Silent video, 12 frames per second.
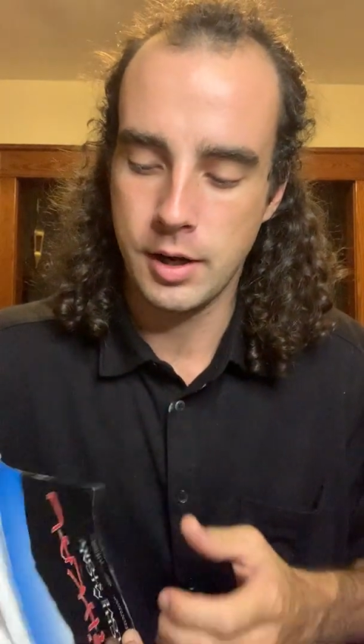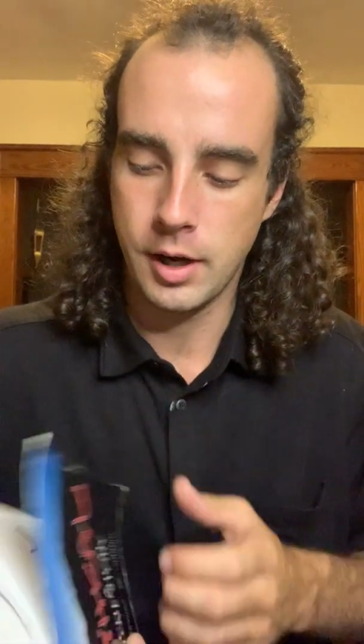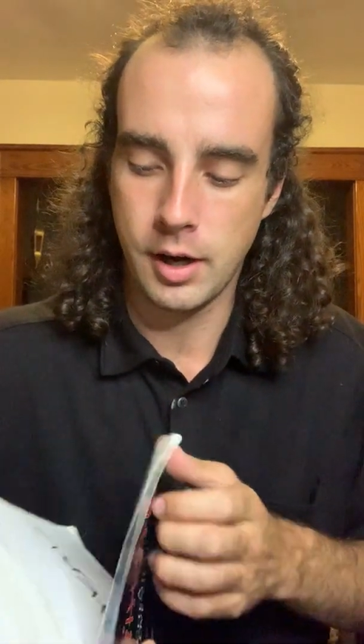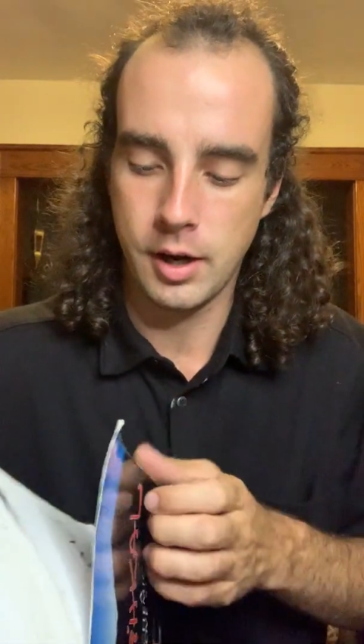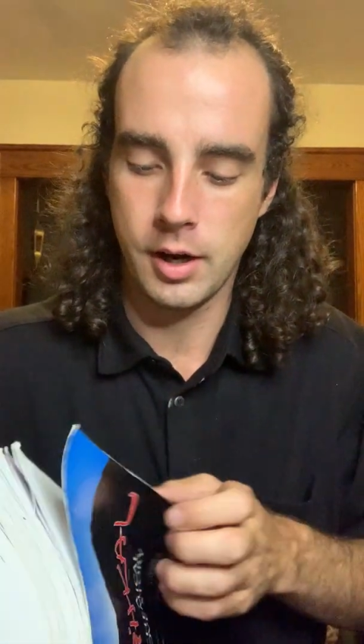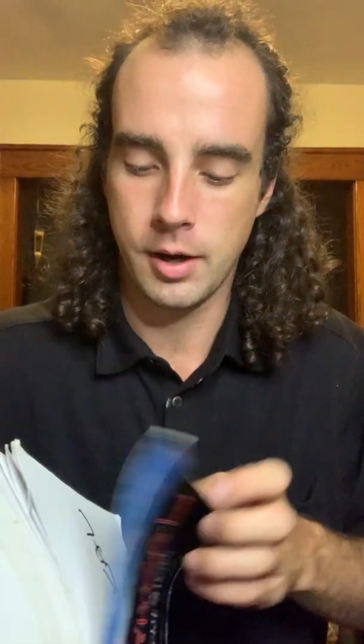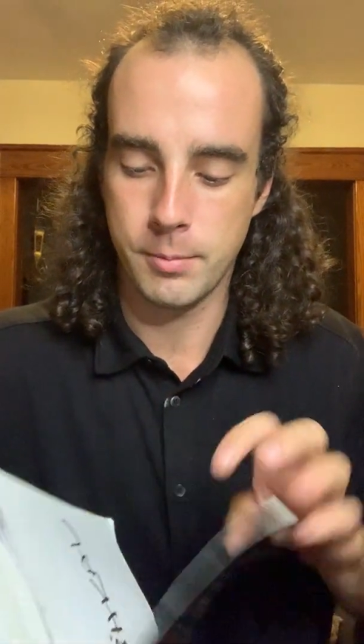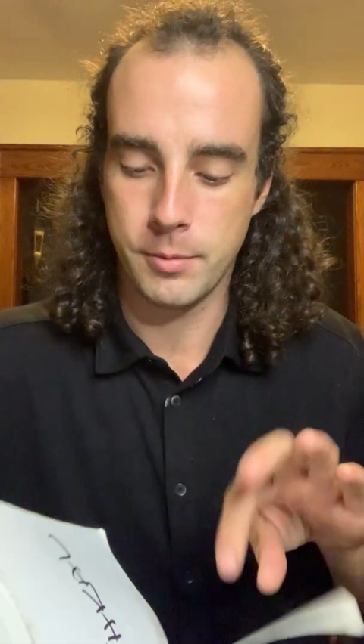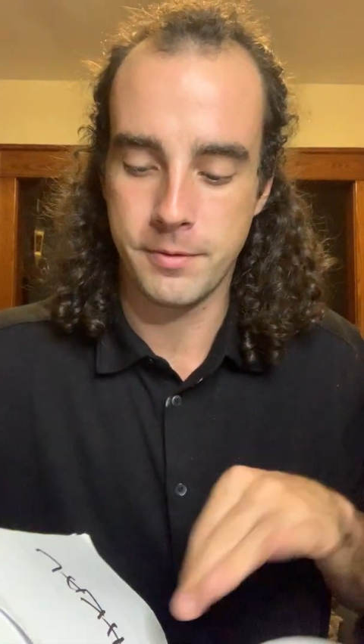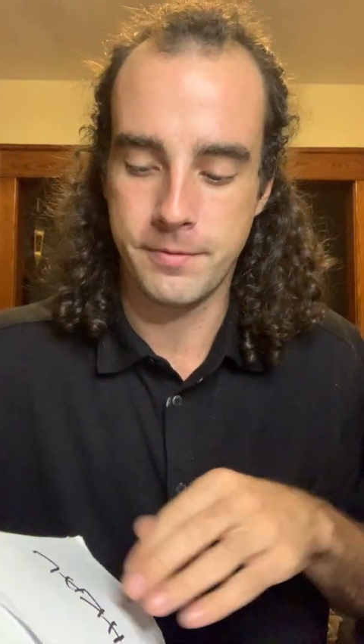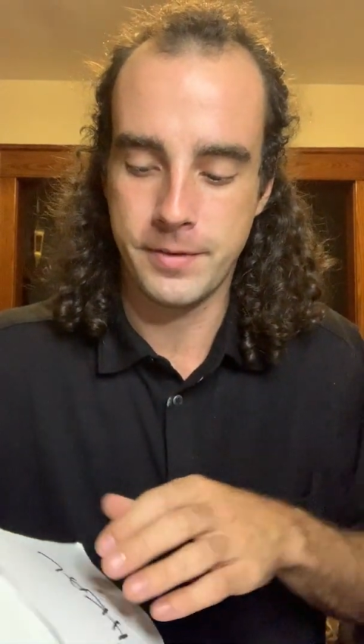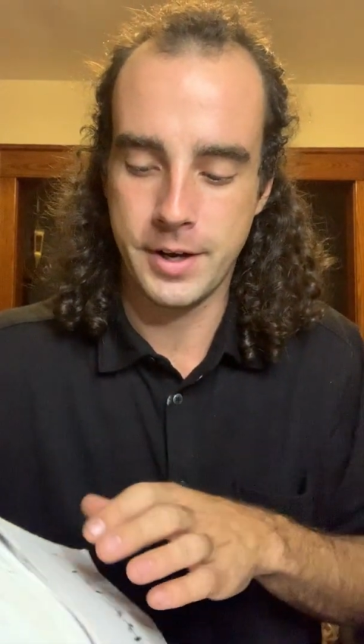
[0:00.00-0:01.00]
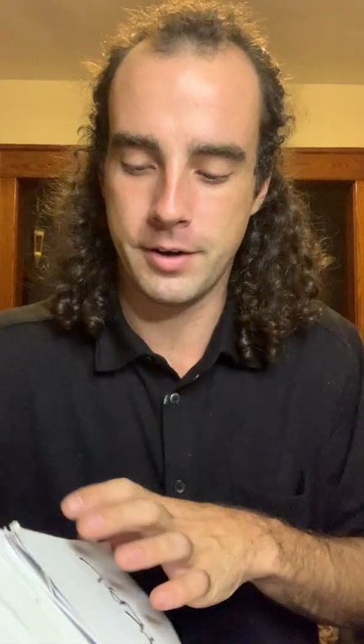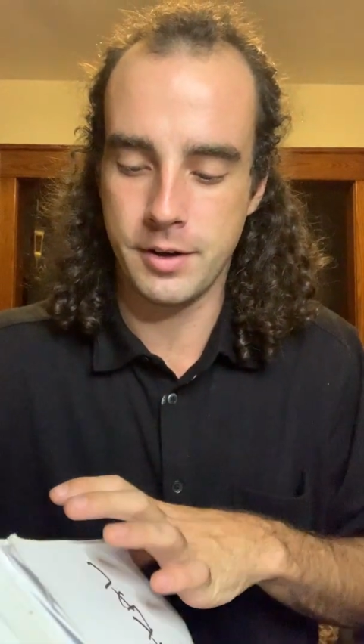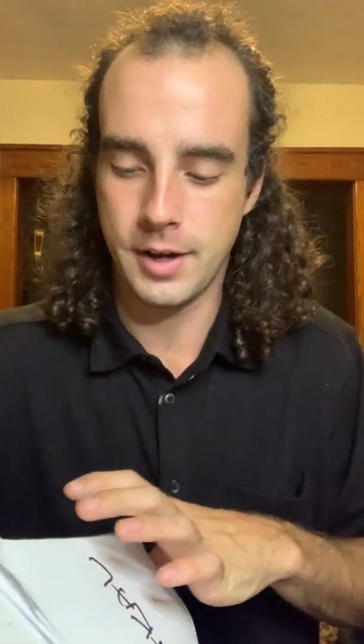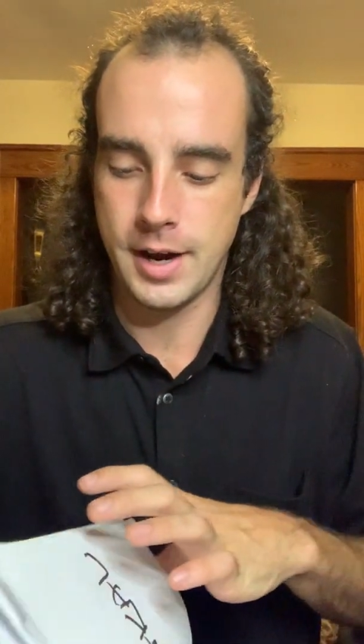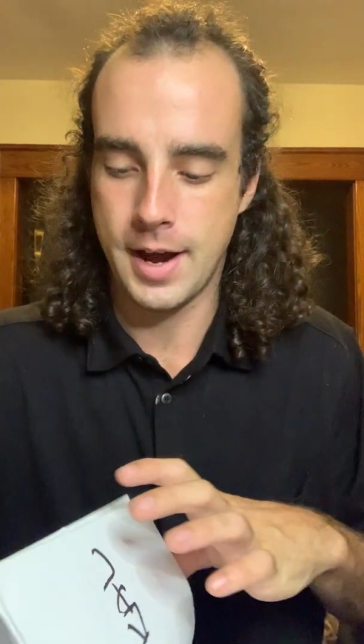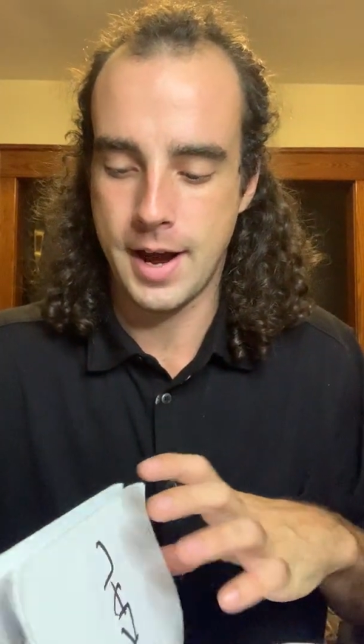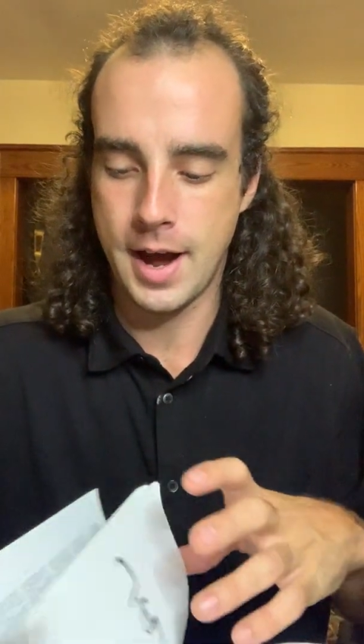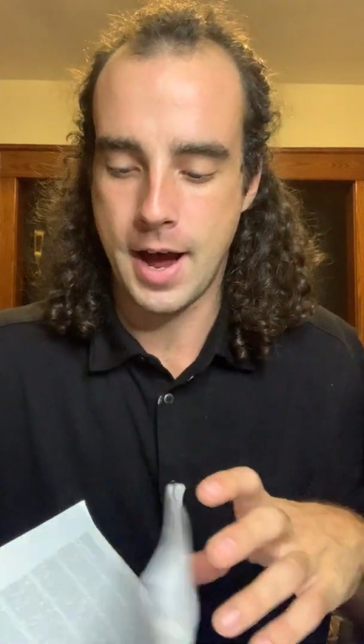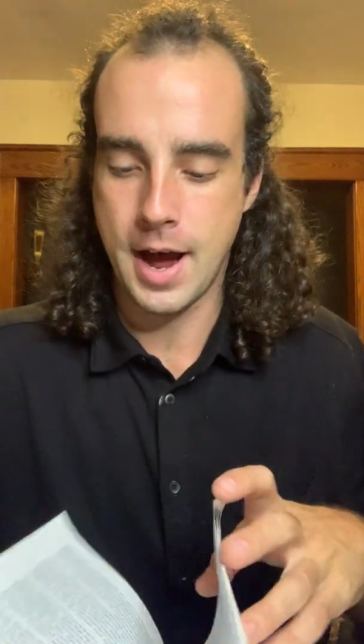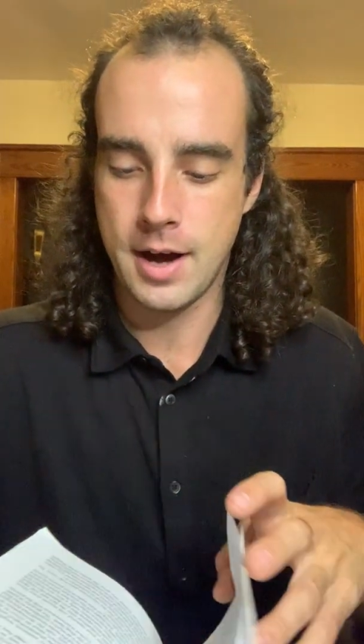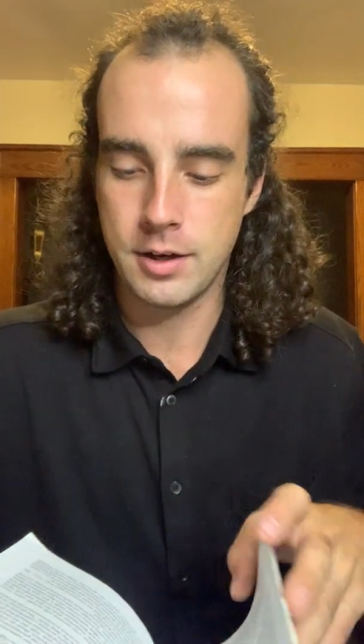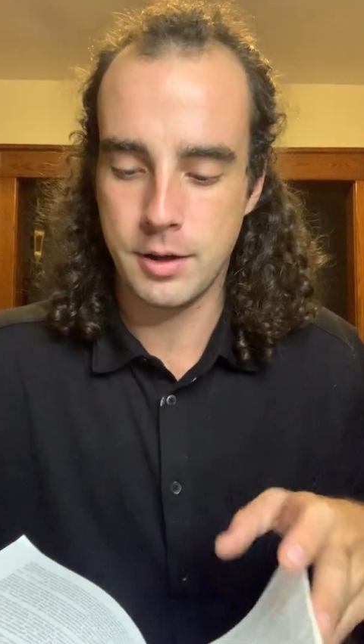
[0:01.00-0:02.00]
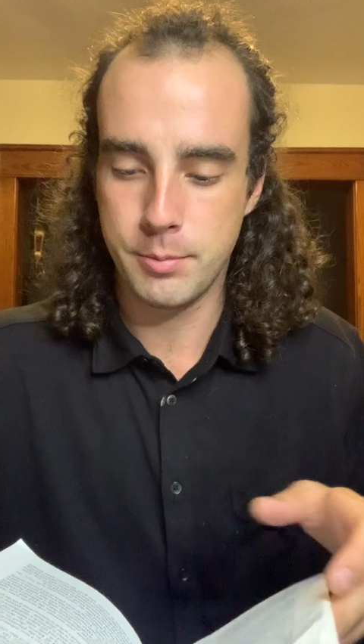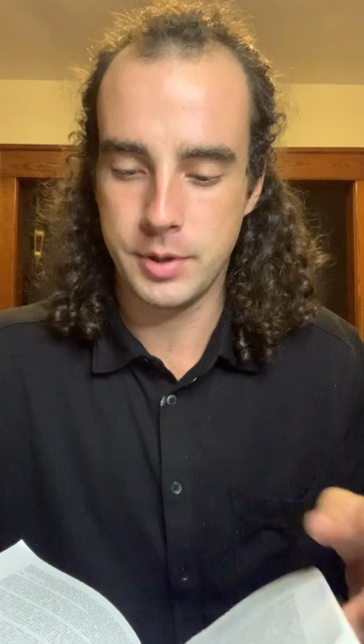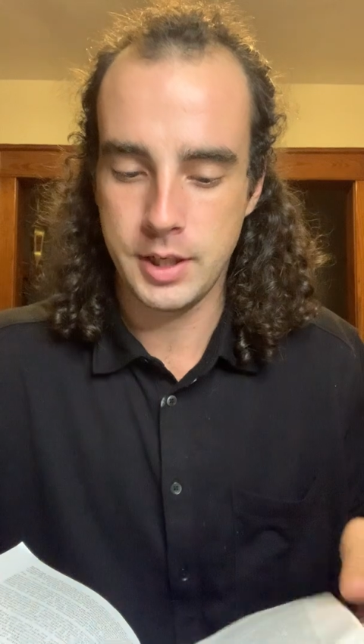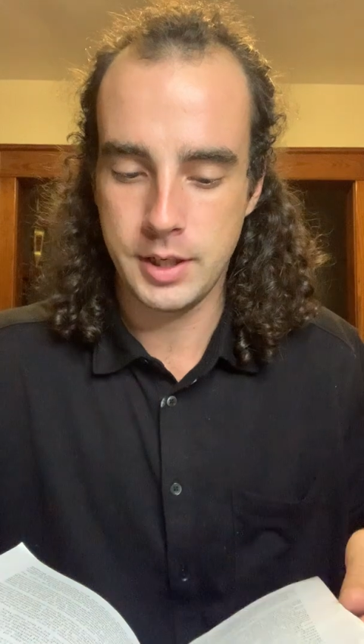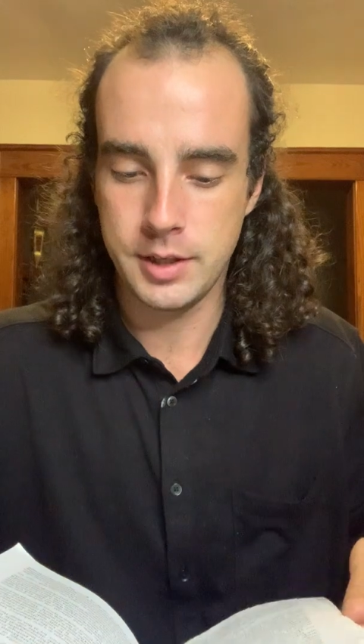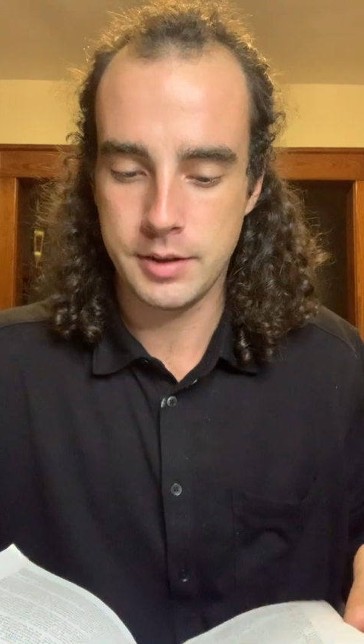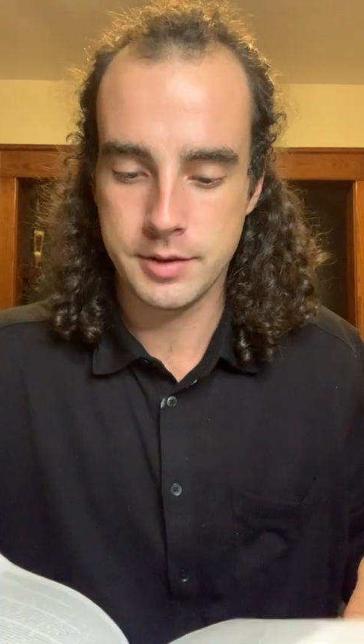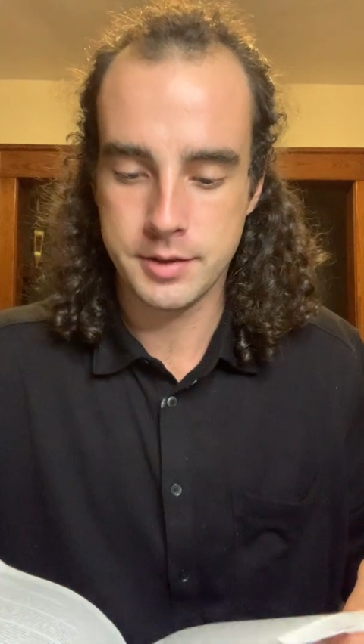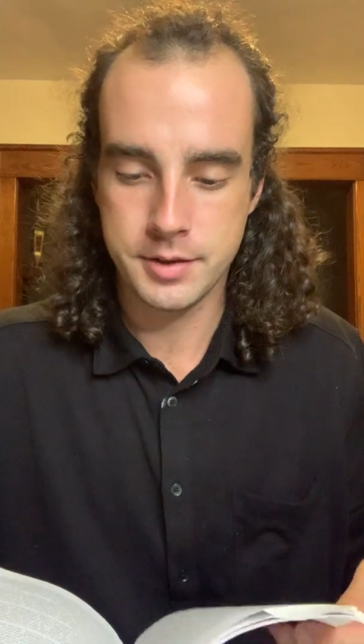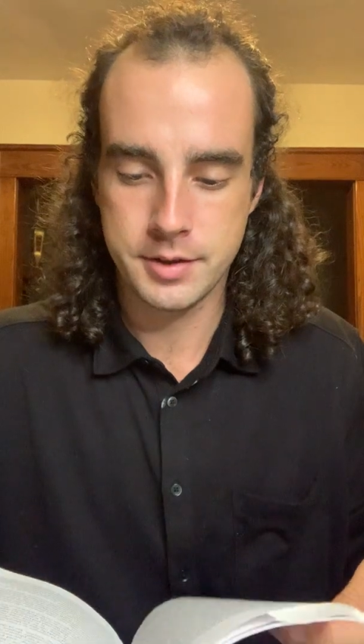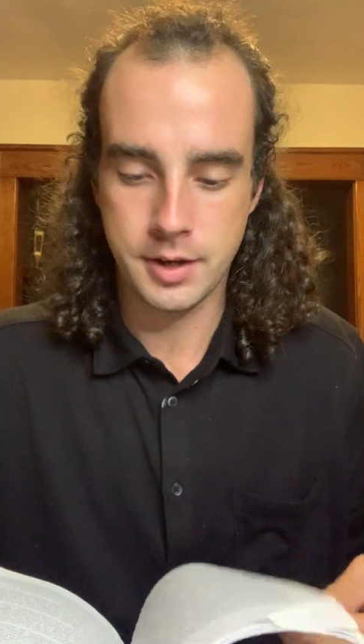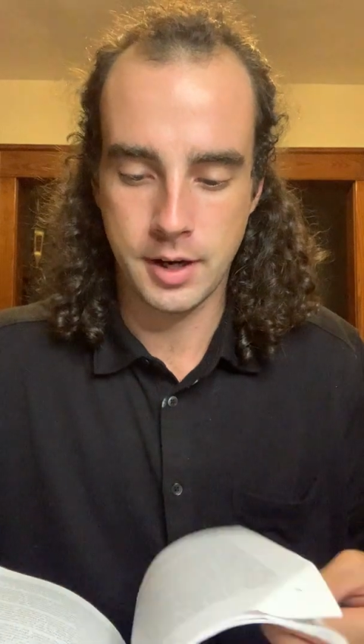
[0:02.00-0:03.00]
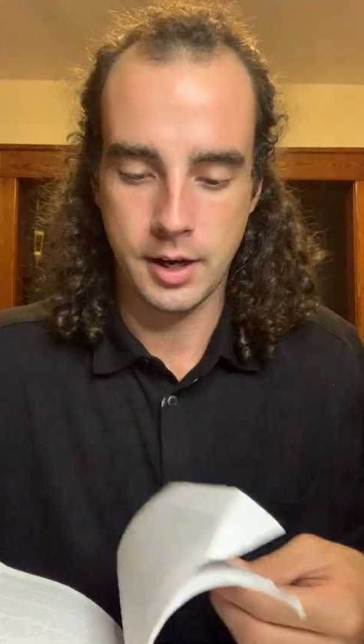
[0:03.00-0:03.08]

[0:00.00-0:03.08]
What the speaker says: phenylethylamines,